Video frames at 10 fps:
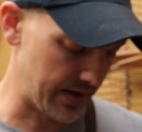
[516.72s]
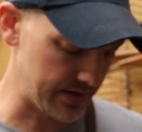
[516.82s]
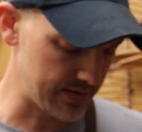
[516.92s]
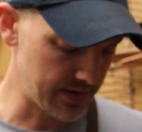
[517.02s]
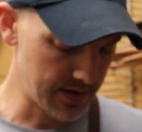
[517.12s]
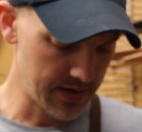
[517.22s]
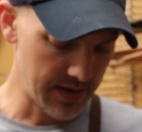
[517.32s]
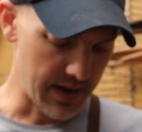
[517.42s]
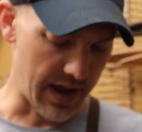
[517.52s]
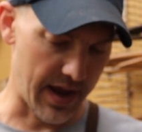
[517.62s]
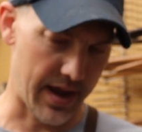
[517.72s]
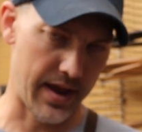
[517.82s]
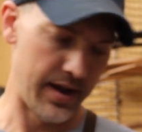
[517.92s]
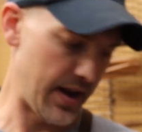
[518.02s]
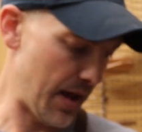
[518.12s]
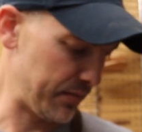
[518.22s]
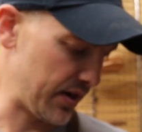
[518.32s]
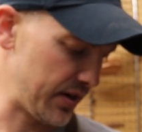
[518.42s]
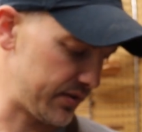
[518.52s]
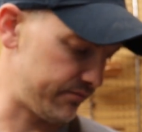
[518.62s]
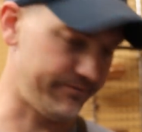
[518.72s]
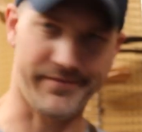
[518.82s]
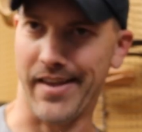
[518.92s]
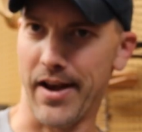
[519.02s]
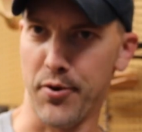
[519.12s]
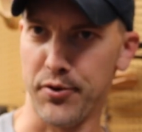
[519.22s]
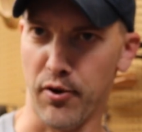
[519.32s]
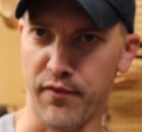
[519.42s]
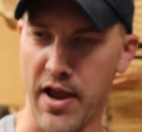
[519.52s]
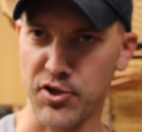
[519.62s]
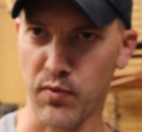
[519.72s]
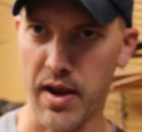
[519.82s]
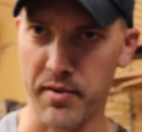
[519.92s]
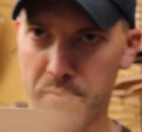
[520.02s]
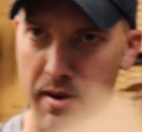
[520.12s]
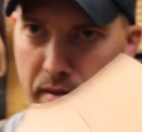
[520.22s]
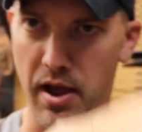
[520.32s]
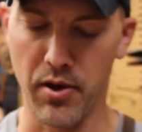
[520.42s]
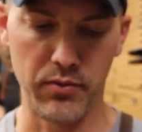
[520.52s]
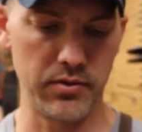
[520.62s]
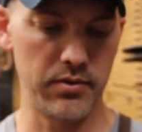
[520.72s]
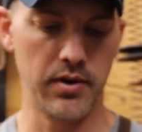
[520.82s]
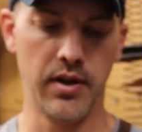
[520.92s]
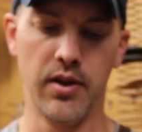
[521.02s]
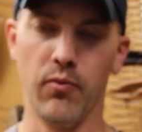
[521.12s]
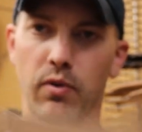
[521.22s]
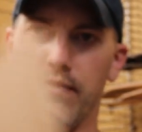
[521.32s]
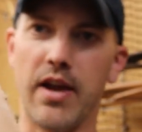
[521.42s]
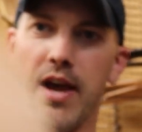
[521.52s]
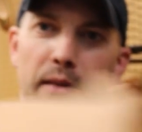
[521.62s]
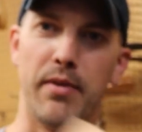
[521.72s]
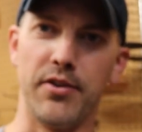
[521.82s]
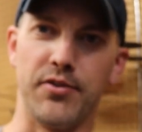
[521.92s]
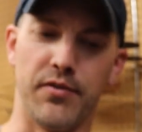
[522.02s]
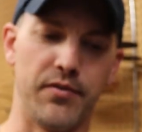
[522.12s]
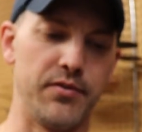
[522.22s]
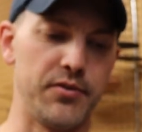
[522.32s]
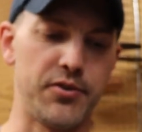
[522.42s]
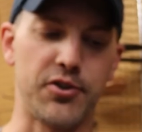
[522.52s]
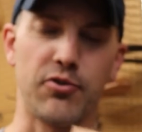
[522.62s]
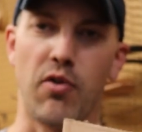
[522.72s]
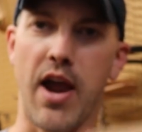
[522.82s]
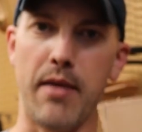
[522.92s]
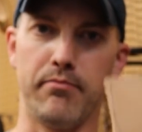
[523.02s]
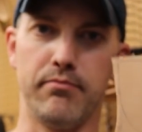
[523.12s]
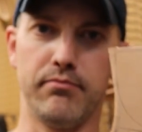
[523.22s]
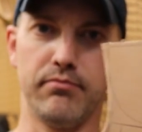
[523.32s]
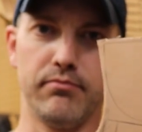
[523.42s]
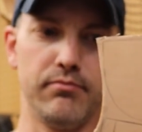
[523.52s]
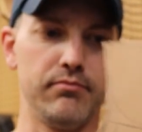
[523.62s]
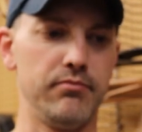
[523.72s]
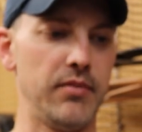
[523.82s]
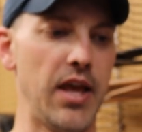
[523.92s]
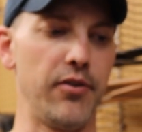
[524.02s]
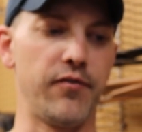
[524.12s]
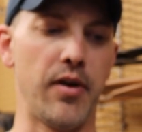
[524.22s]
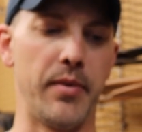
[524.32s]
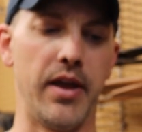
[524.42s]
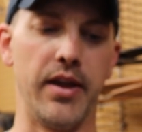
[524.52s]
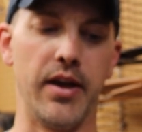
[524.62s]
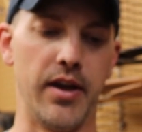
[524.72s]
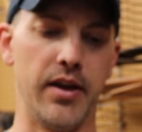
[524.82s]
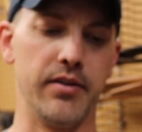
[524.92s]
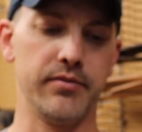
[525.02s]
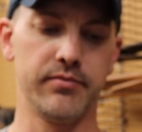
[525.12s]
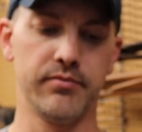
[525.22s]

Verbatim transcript: these and I'm gonna kind of do it the old fashioned way, I'm gonna make my own. We've got a bunch of scrap leather from a, uh,